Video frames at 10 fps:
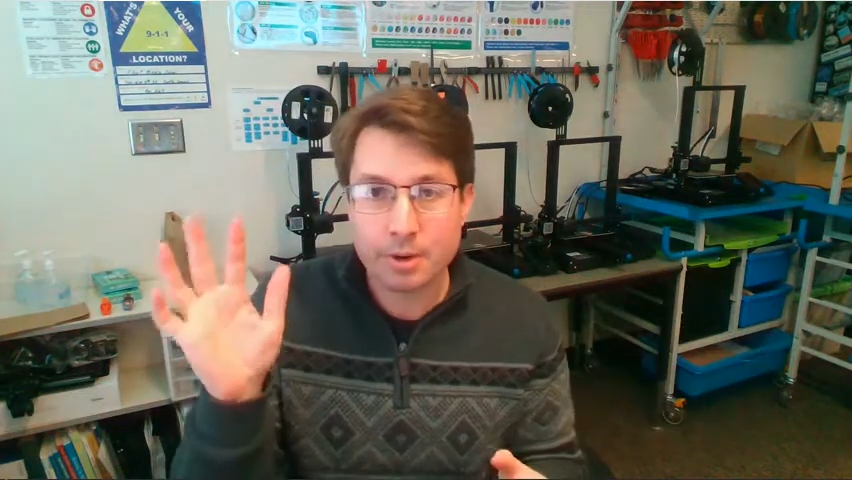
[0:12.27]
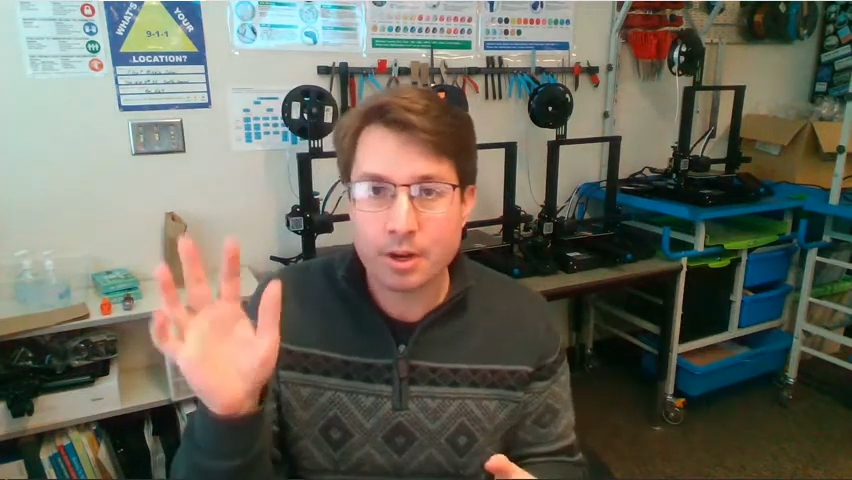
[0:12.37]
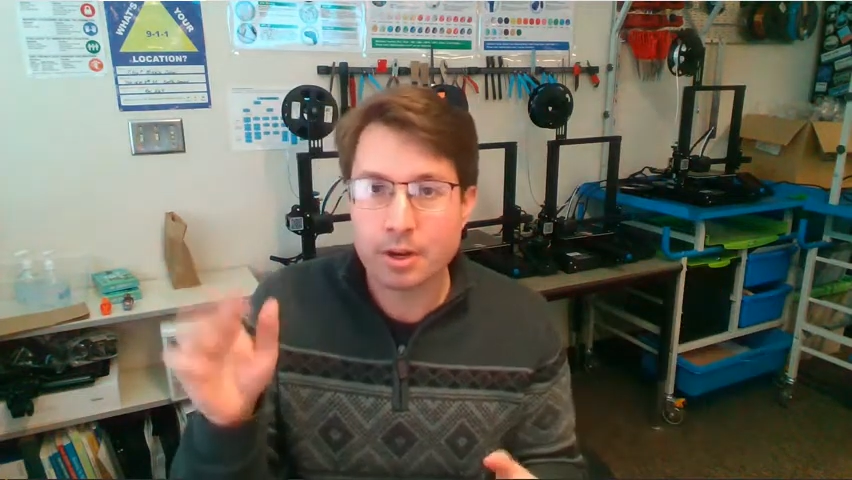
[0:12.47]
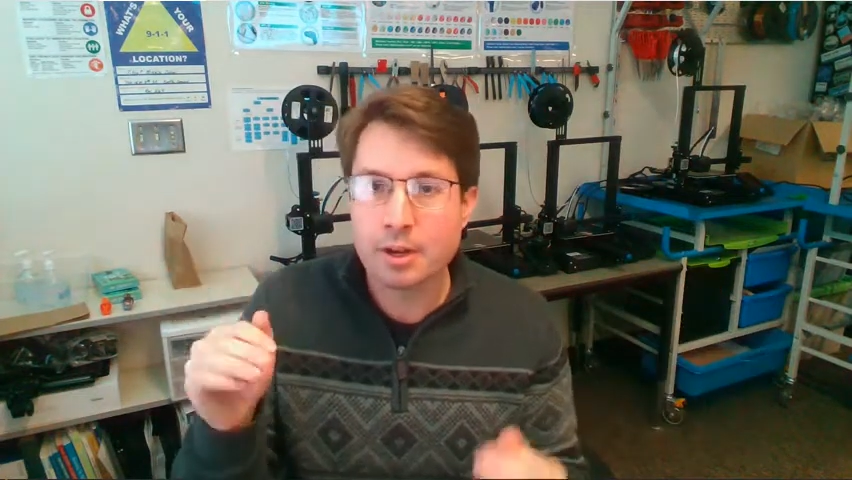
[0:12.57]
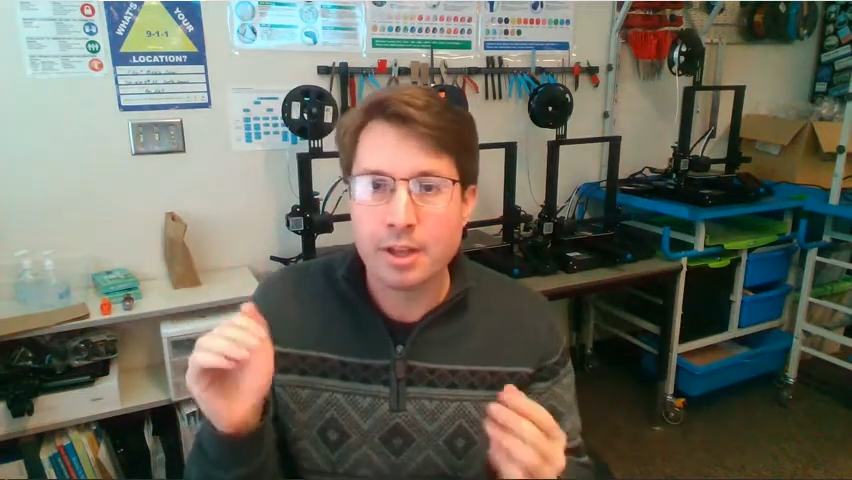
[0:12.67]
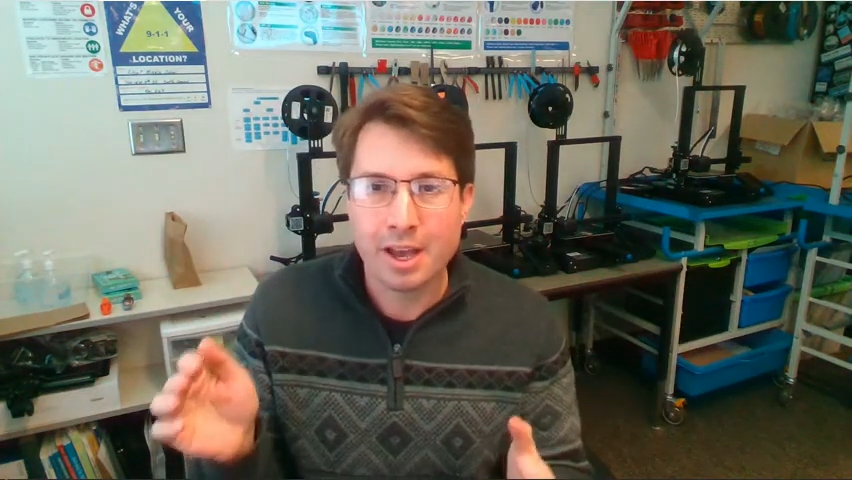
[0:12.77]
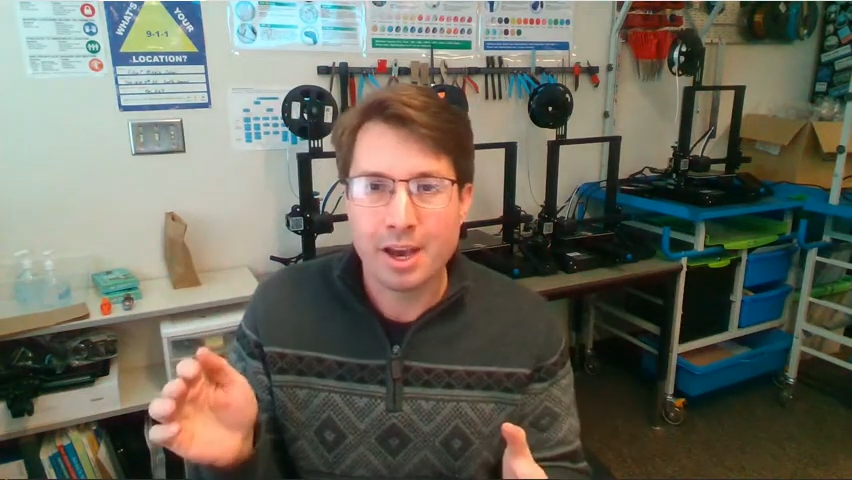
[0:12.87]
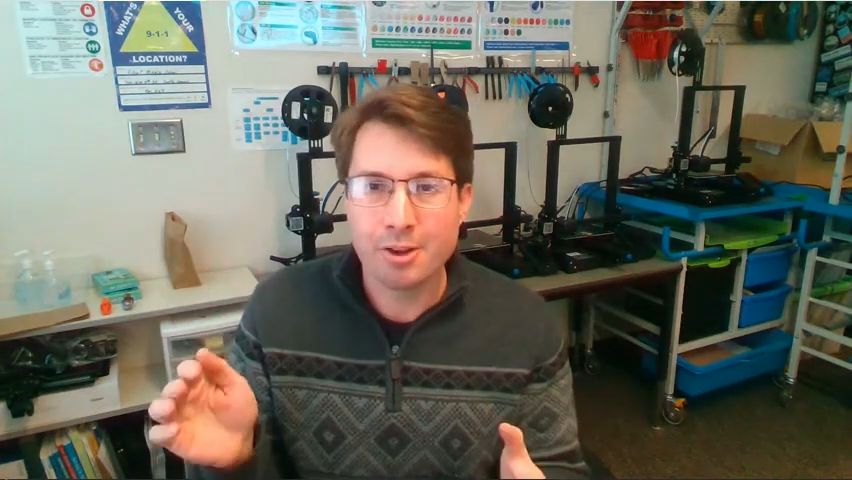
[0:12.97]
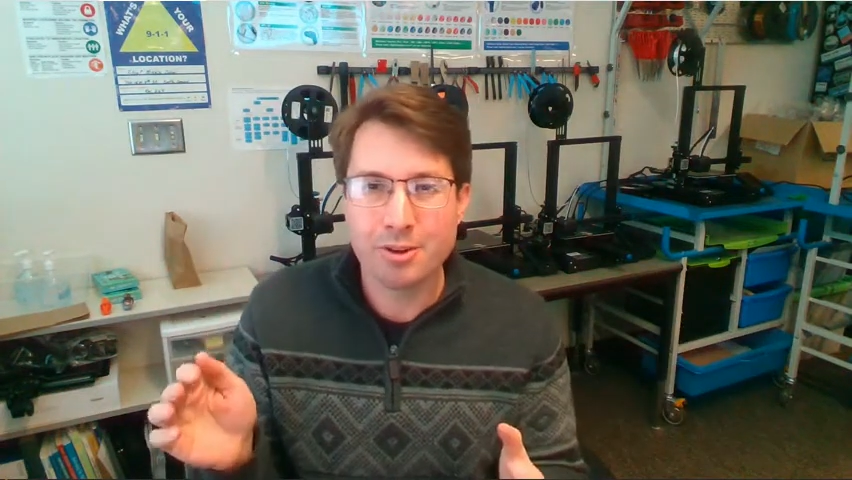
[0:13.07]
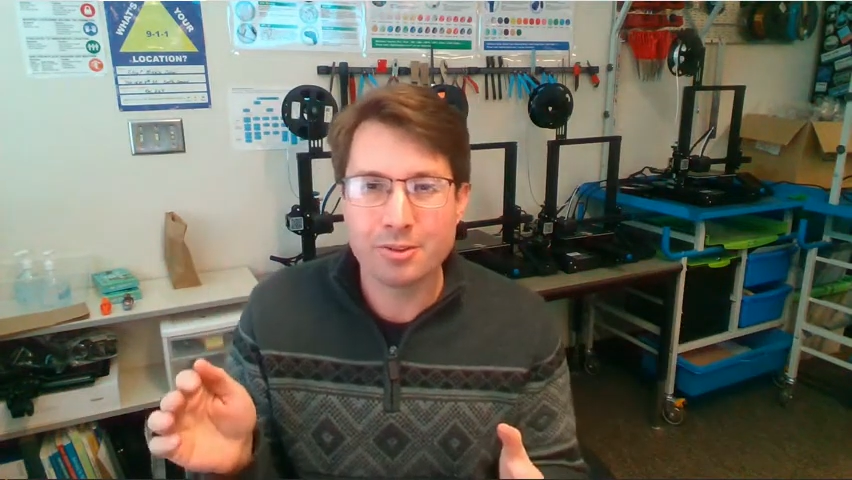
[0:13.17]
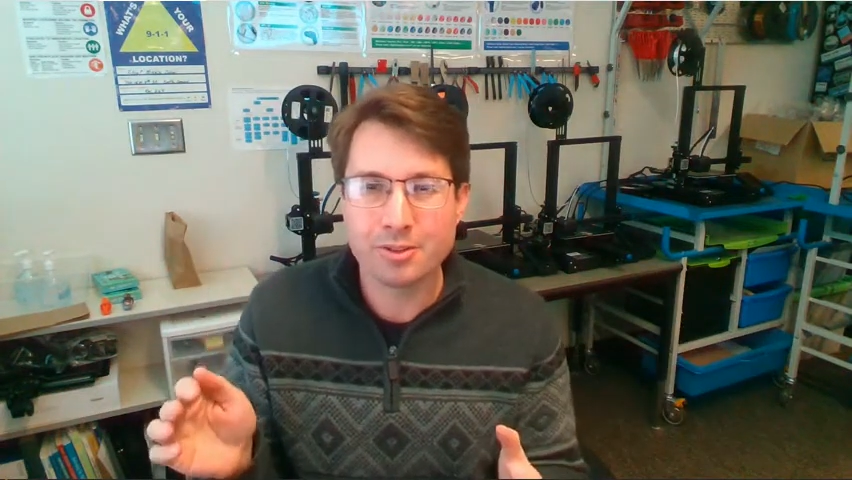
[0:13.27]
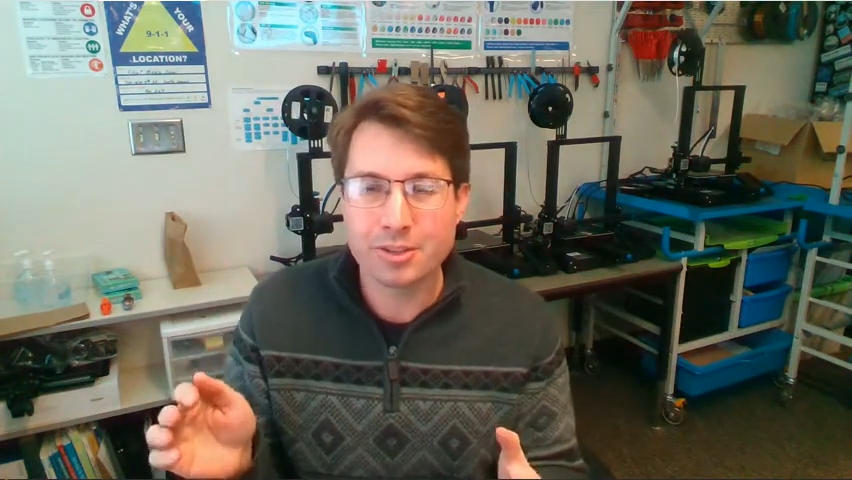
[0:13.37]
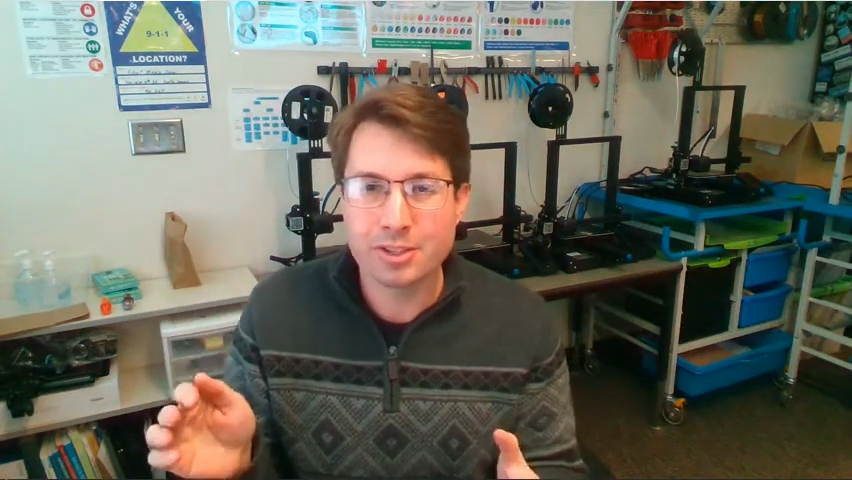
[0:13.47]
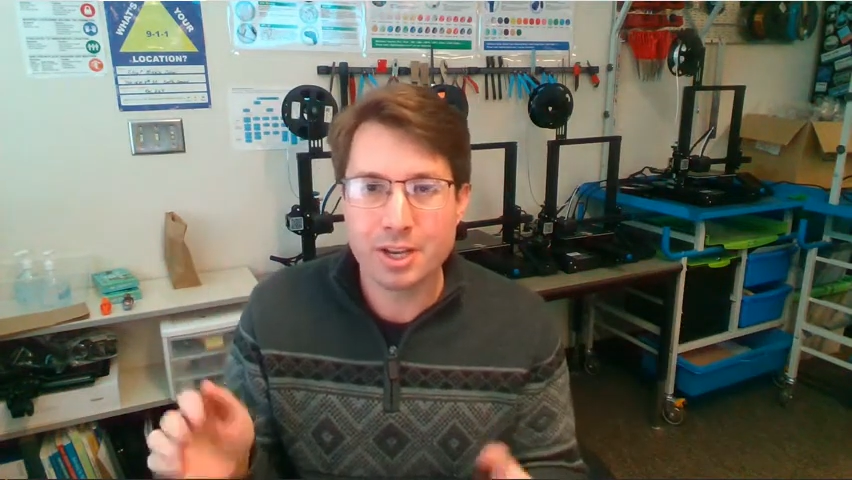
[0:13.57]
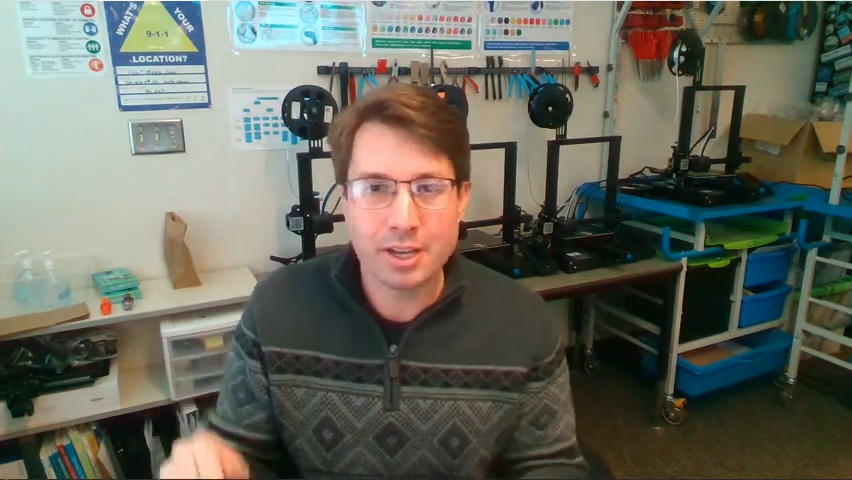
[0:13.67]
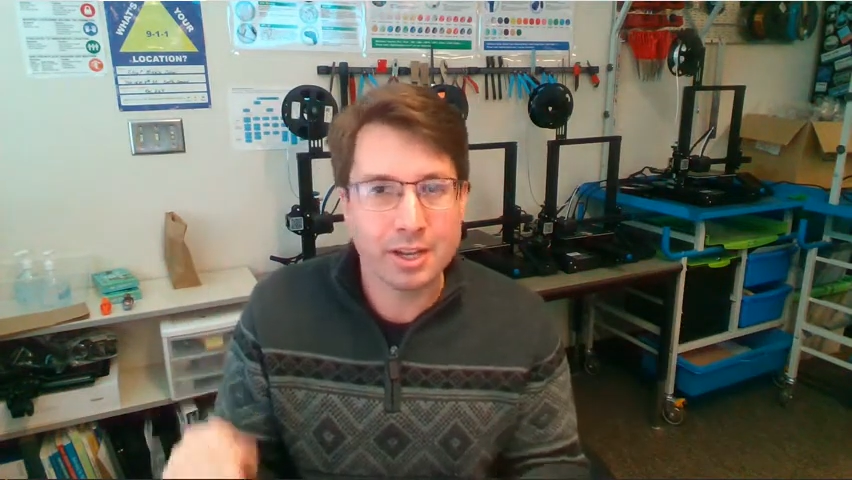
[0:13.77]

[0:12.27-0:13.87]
Barden, how do I do a screenshot